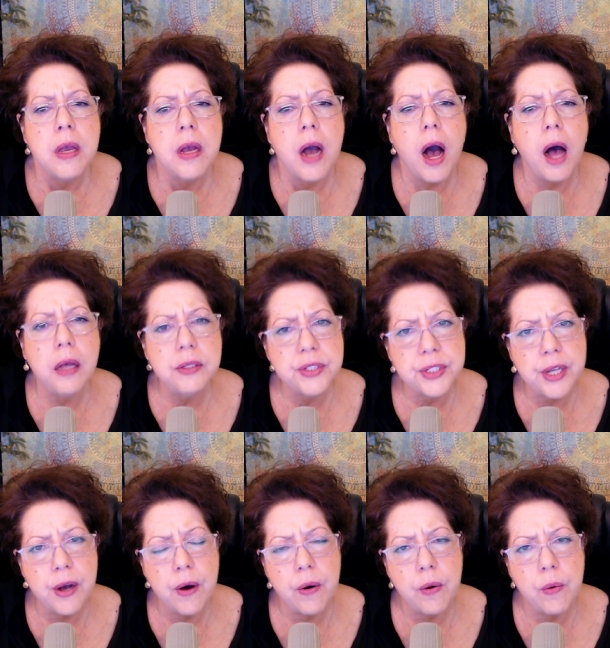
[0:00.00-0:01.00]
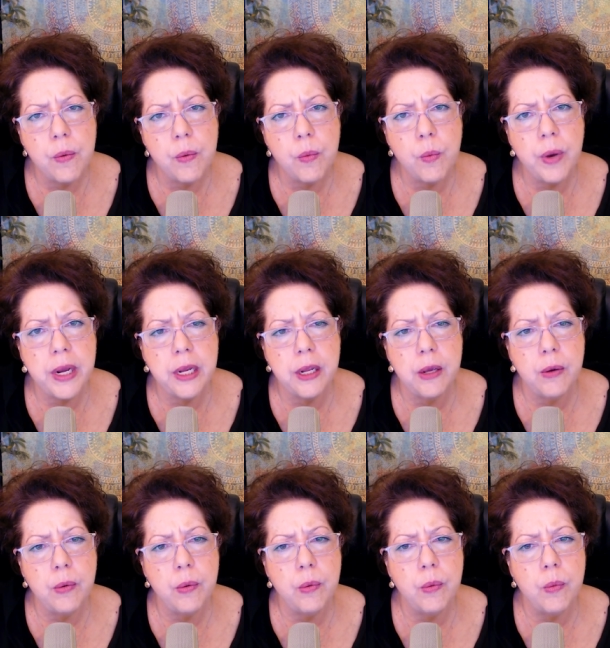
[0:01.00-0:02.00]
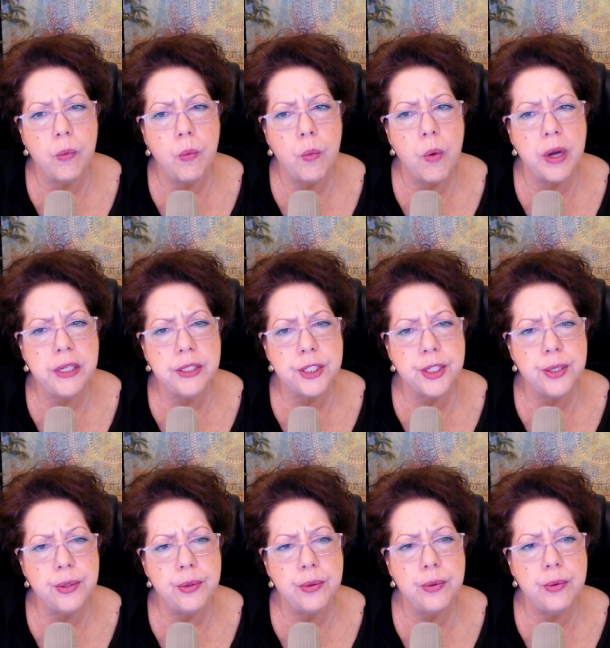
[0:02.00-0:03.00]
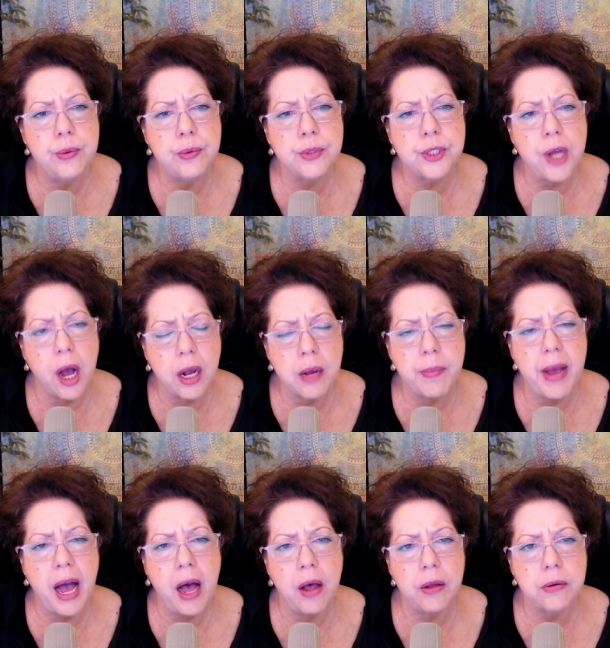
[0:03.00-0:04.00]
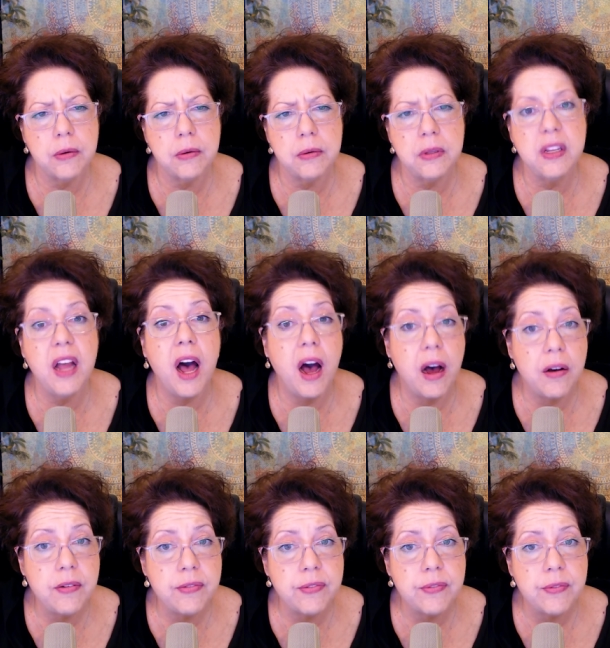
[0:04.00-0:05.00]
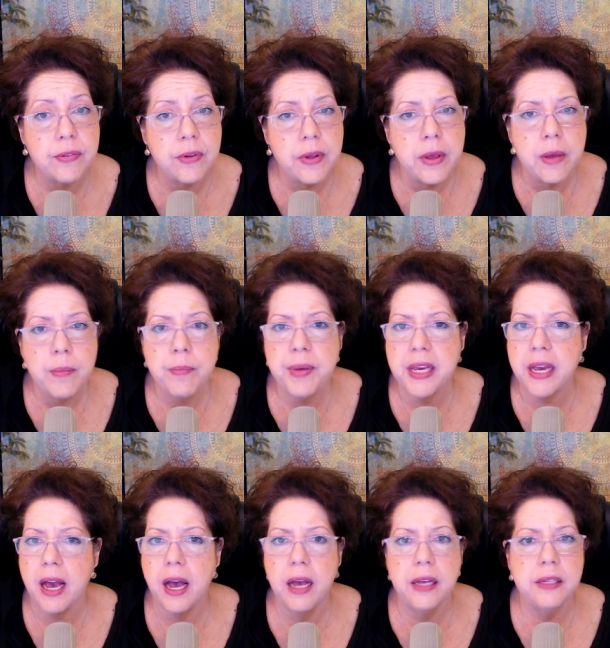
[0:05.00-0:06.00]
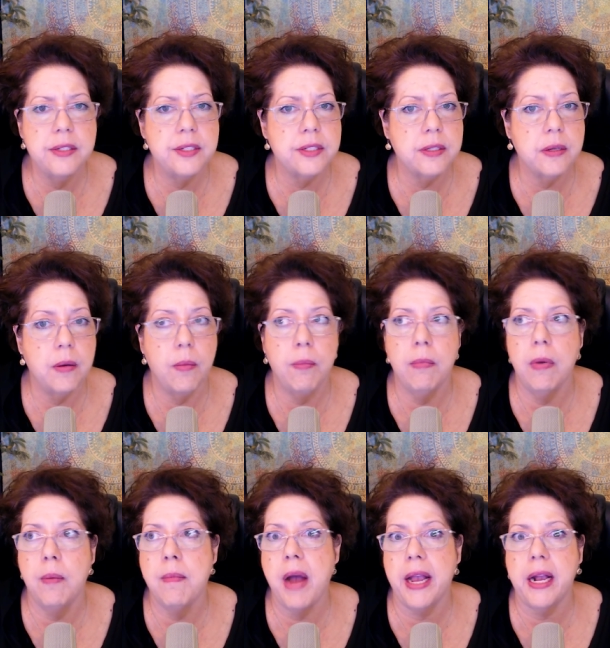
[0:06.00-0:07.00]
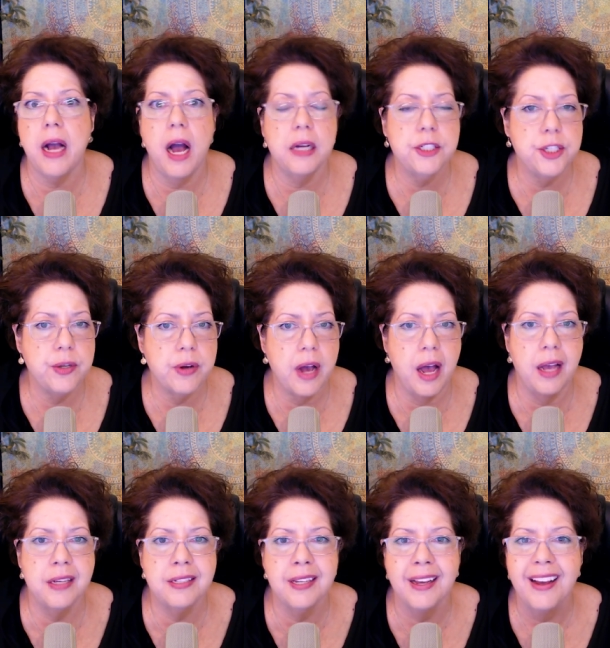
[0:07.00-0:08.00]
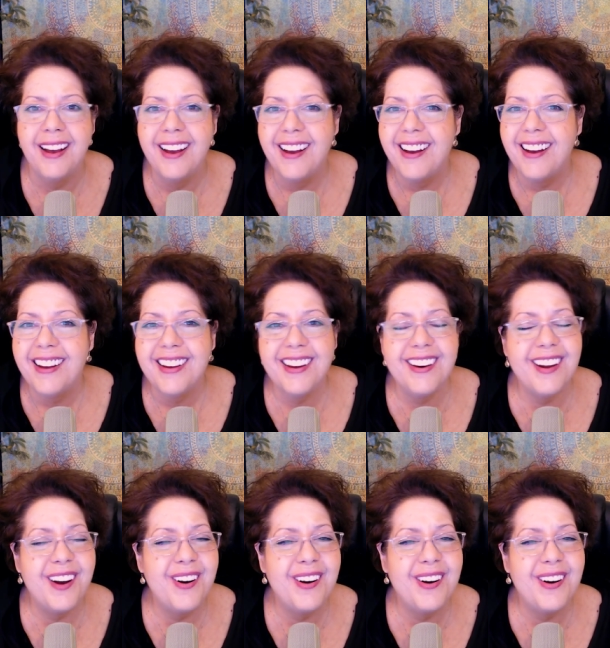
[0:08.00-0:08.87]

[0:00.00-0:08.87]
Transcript: also when you want to talk about love, because my gosh, you guys, you know,